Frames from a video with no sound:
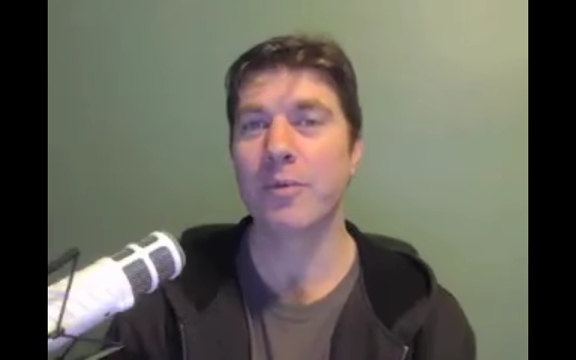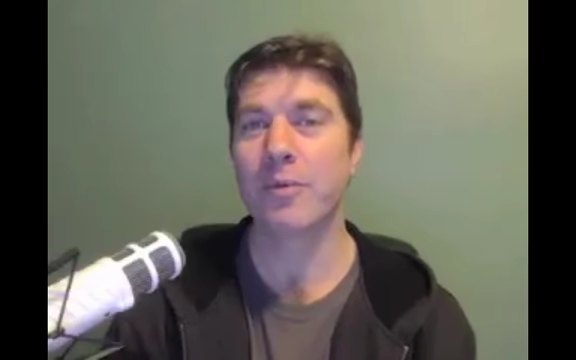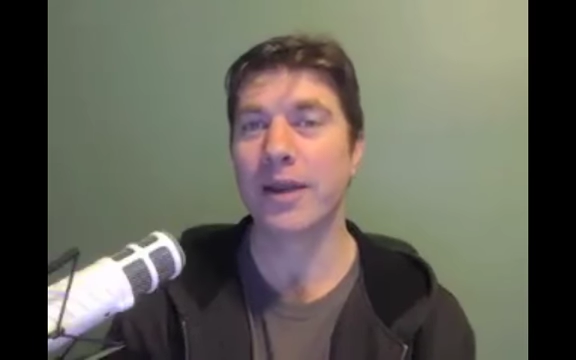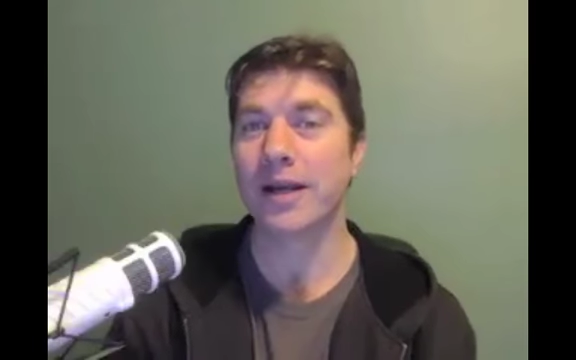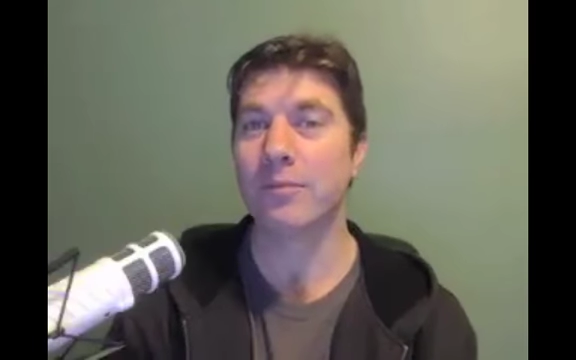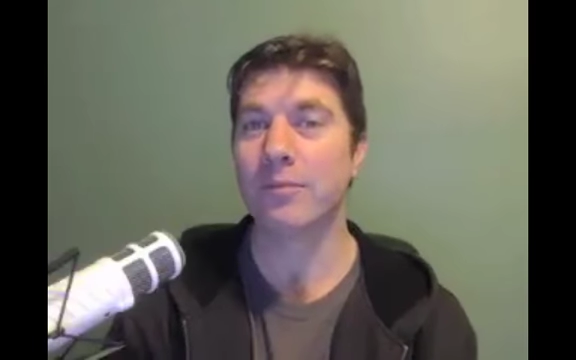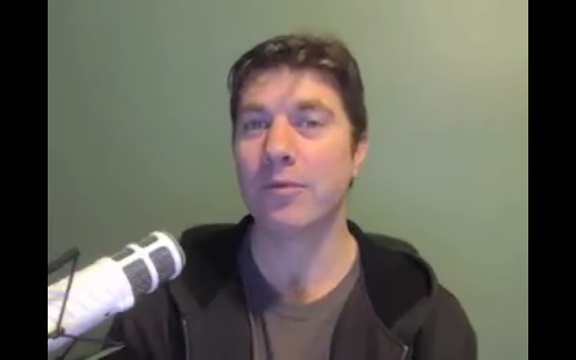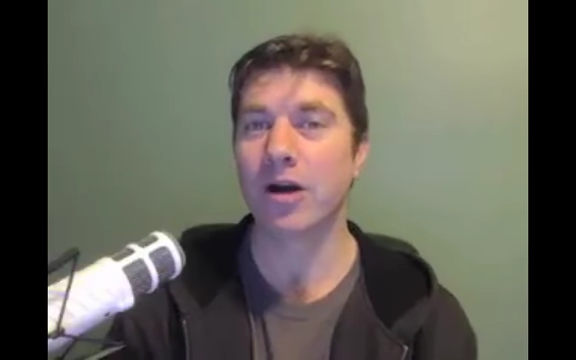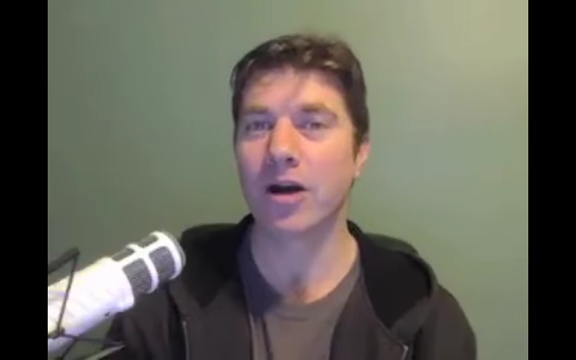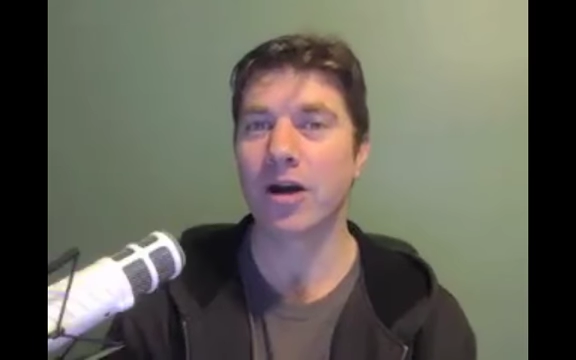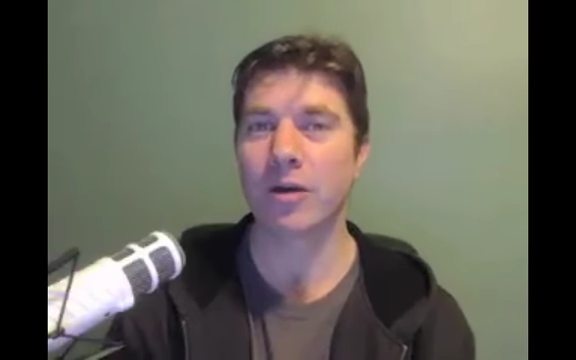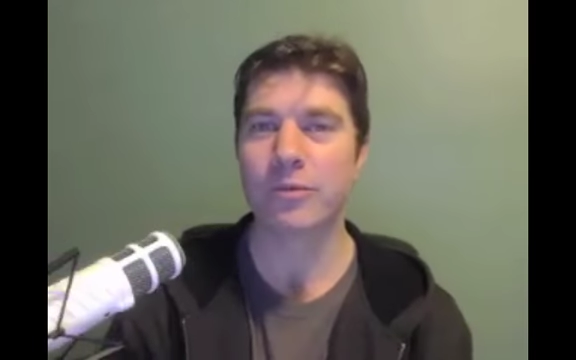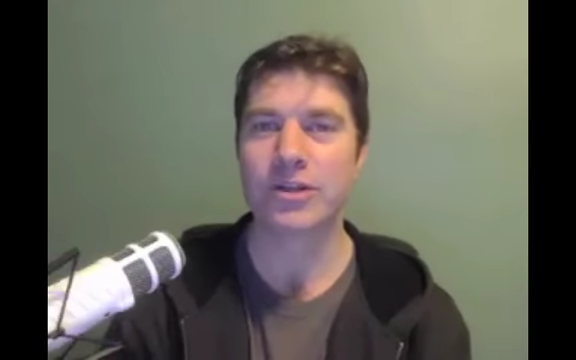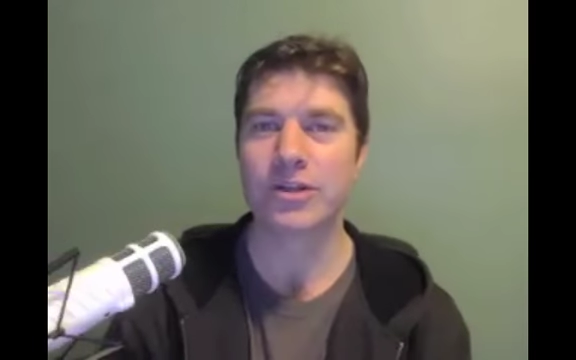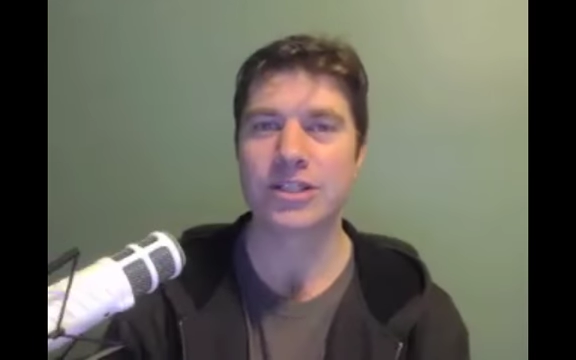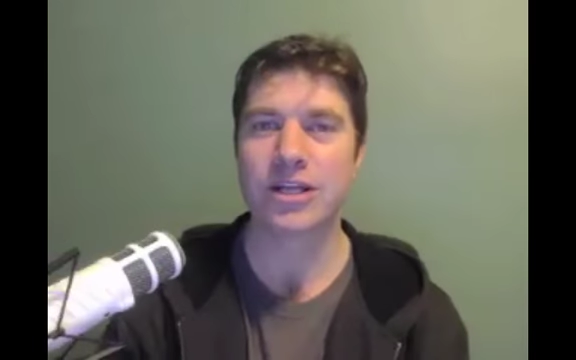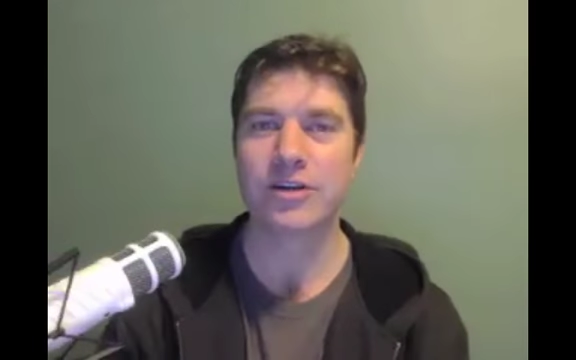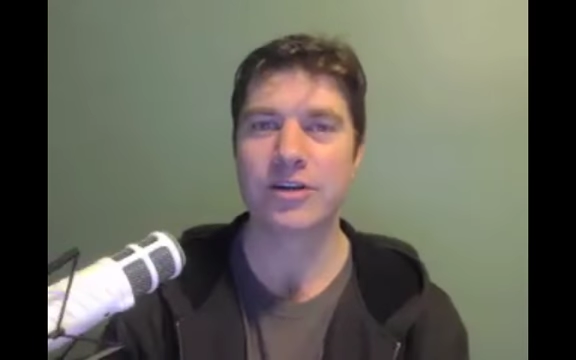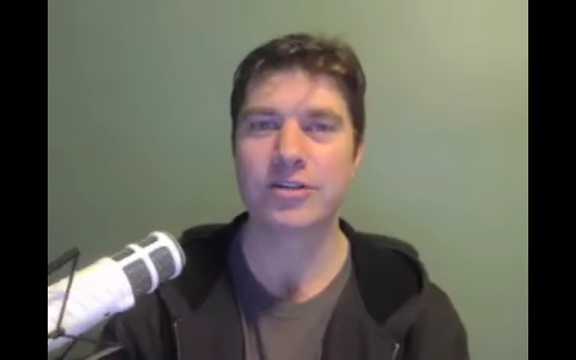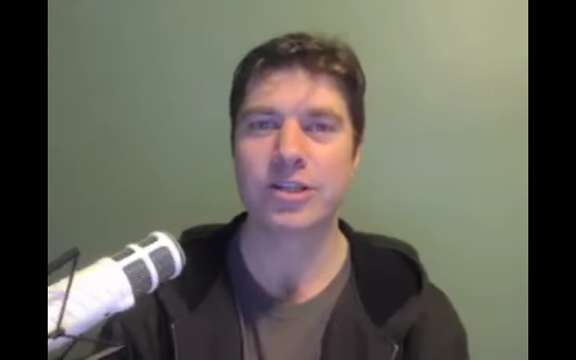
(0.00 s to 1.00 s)

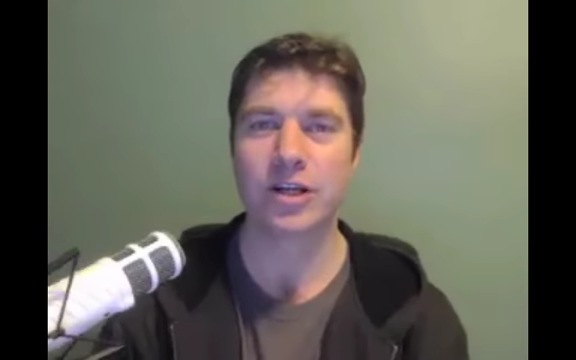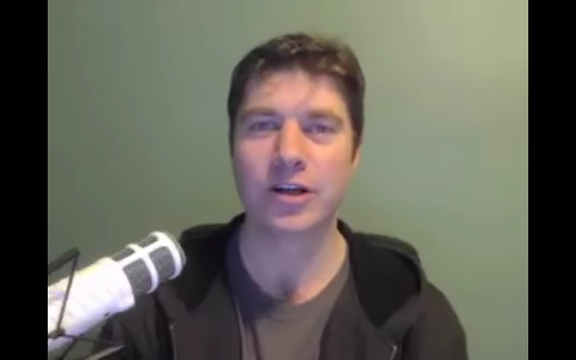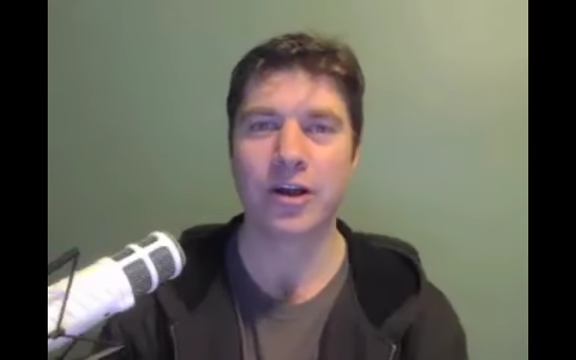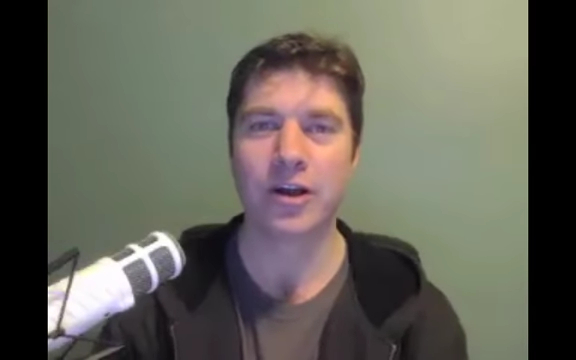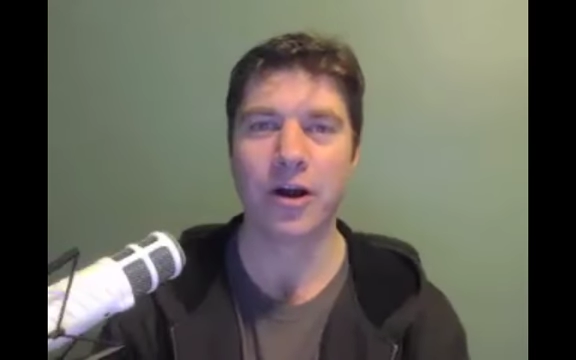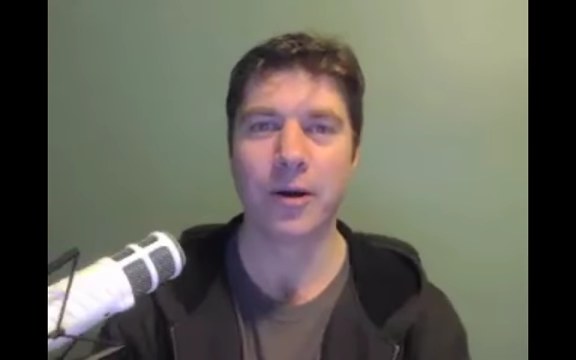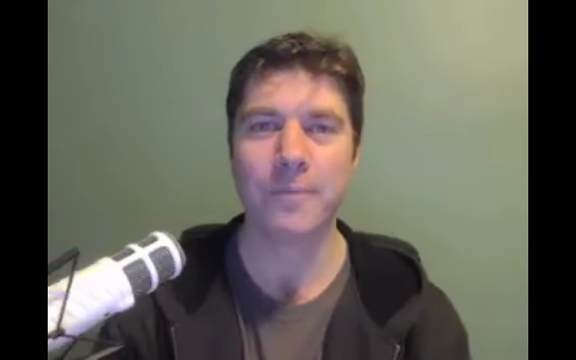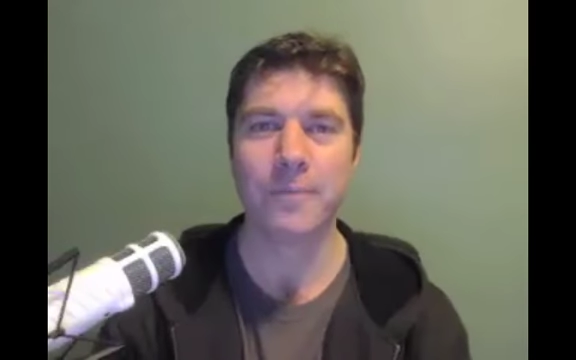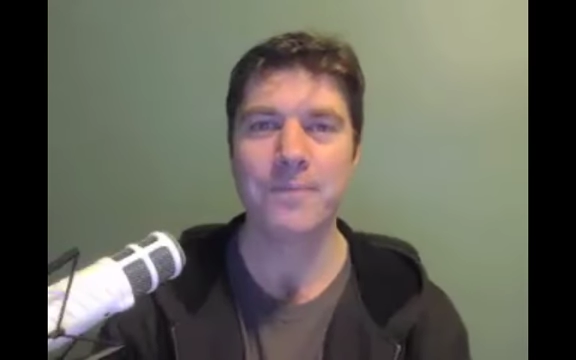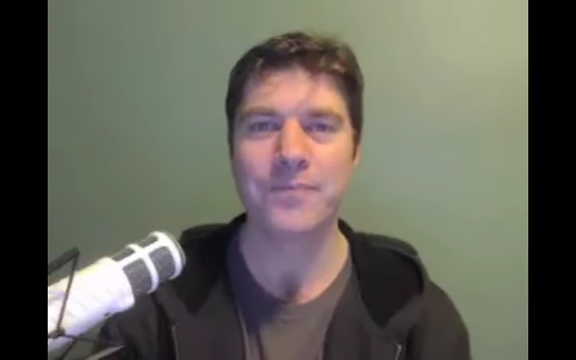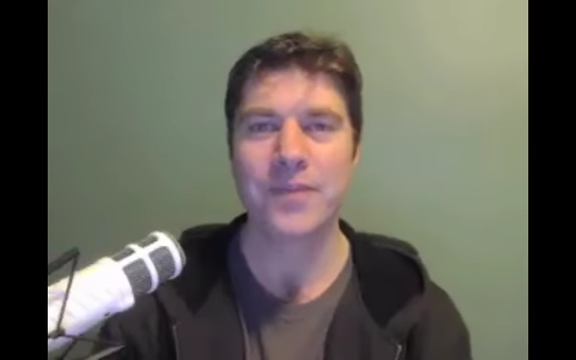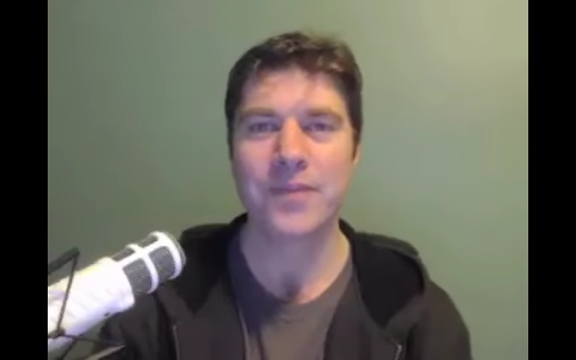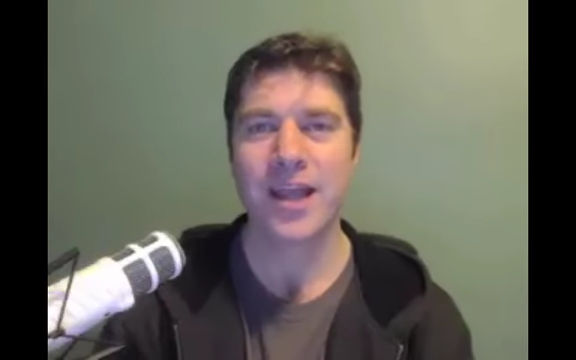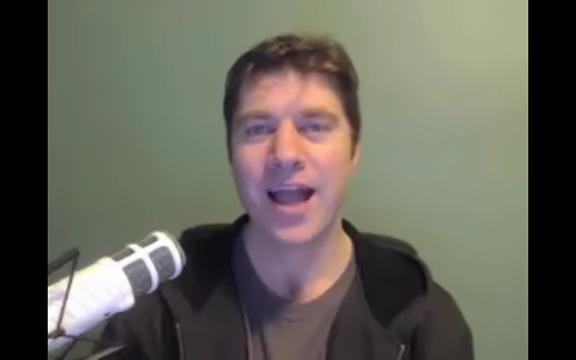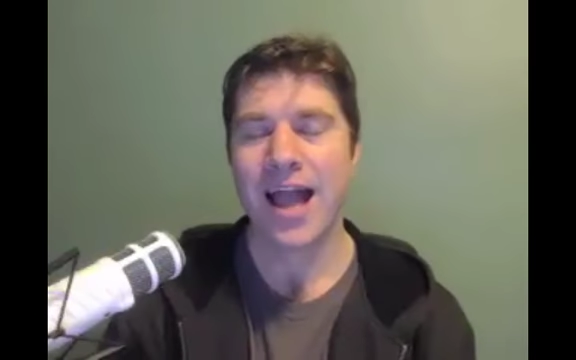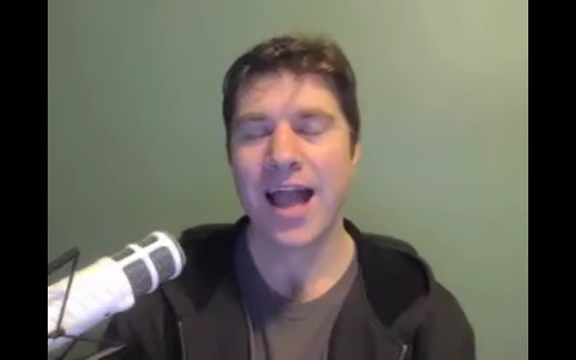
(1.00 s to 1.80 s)
PeterMontgomeryShow.com.